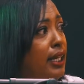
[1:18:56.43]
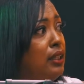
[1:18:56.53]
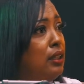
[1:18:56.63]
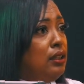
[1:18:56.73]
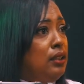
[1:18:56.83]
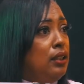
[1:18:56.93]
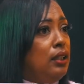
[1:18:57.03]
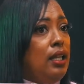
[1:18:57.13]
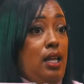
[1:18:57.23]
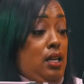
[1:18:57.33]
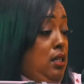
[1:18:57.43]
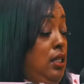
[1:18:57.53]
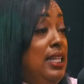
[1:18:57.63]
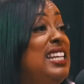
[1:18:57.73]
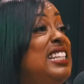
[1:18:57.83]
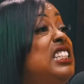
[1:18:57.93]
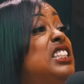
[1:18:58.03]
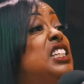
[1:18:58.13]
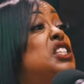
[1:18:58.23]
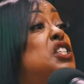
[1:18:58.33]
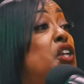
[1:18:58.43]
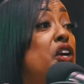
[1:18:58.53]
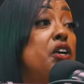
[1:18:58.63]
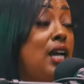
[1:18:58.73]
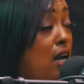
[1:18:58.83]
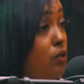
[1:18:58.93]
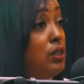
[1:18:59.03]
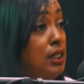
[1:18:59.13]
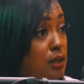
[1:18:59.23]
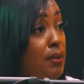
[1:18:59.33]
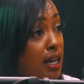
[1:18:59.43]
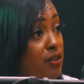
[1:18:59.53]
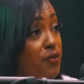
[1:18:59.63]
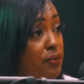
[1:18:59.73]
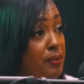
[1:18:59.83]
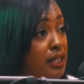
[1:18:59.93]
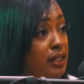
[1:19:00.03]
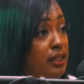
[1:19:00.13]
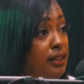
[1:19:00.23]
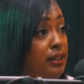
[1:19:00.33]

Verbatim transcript: like, and this is his third house he's buying from me.